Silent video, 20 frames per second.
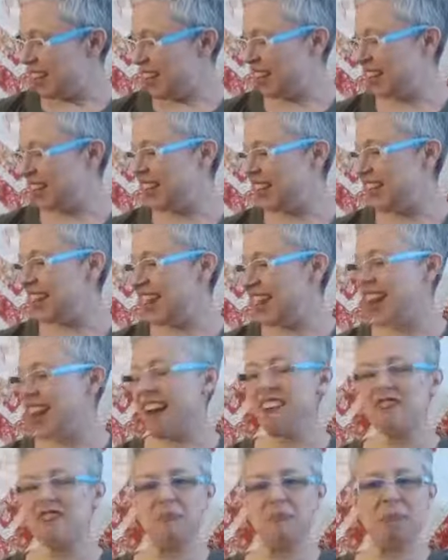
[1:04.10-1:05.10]
I
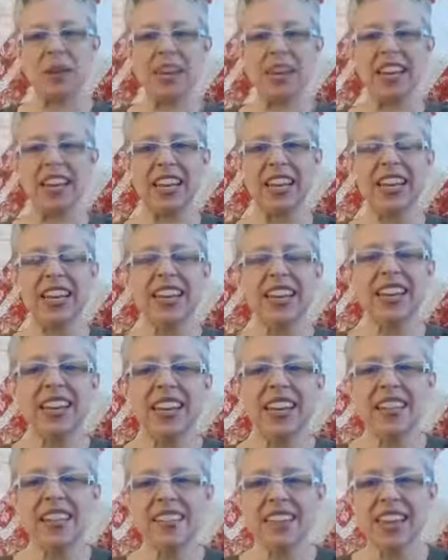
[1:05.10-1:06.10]
have been
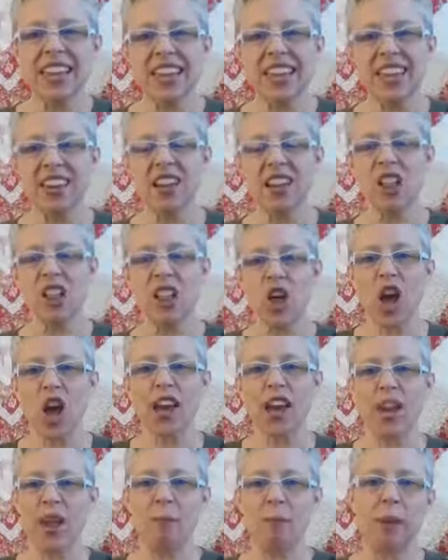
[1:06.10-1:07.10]
thinking a
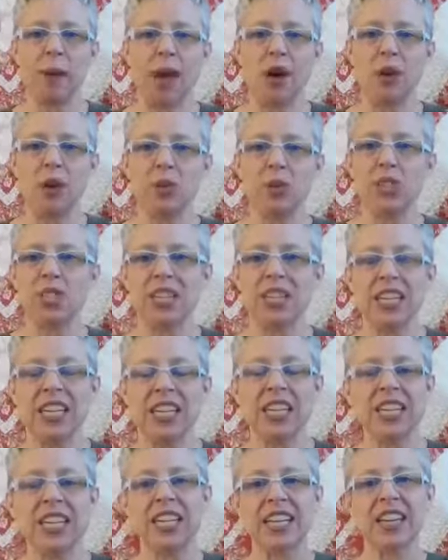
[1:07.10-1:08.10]
lot about
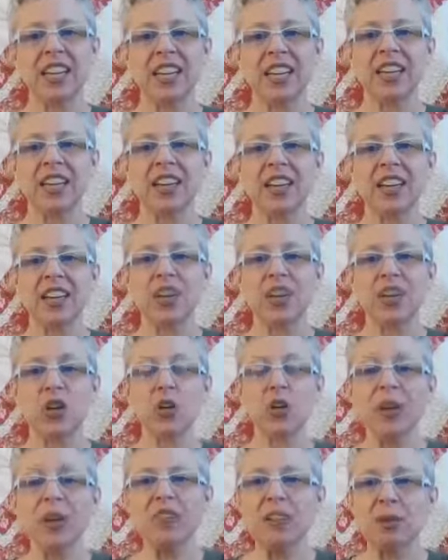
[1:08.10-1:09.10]
the
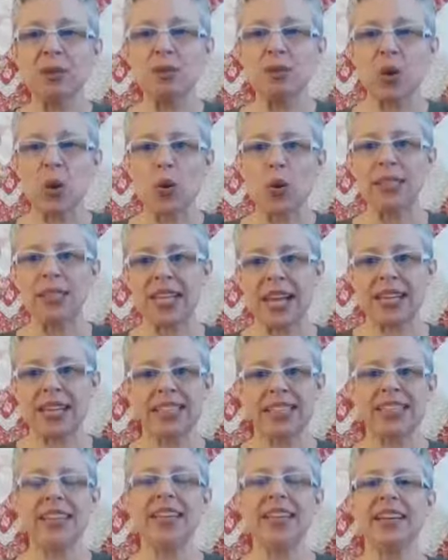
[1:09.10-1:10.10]
grieving
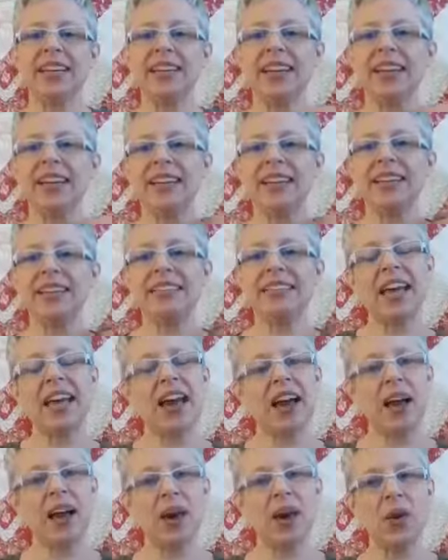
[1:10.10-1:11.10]
process and
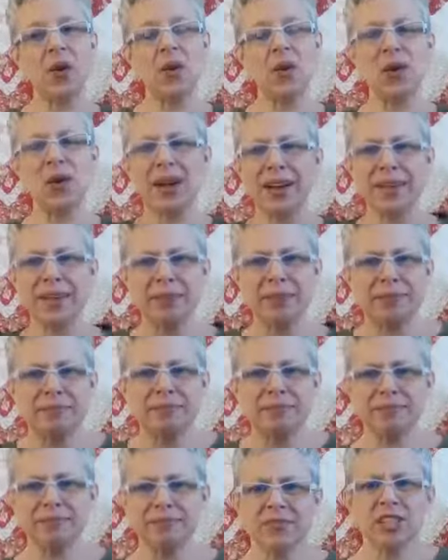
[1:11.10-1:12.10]
how
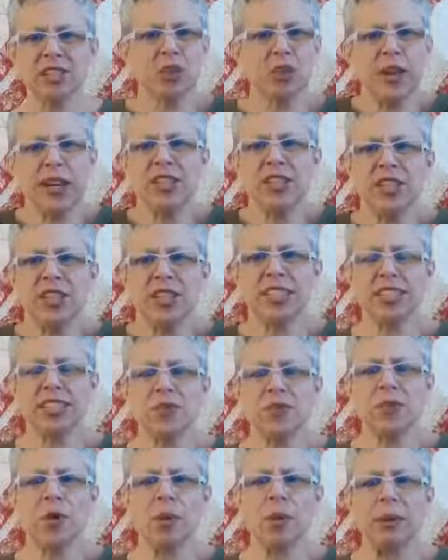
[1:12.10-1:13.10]
strange it is
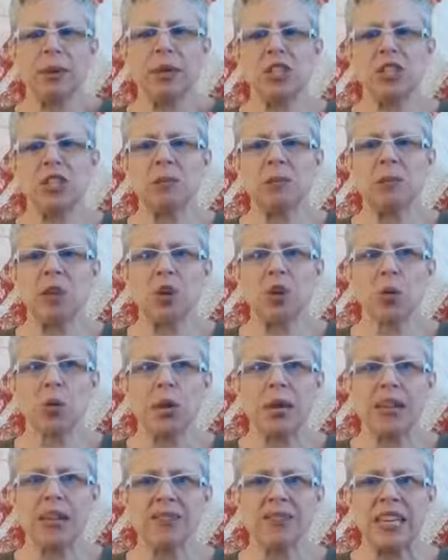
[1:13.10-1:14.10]
for me to be
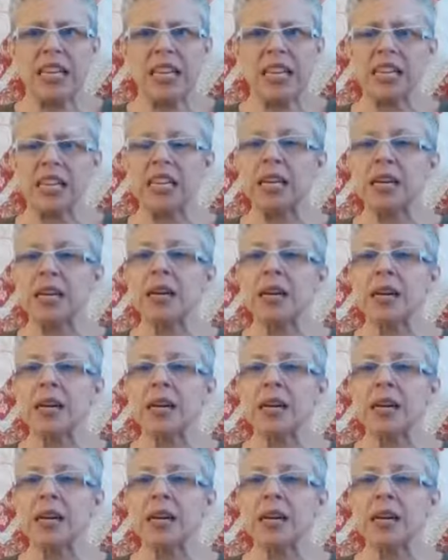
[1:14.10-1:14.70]
grieving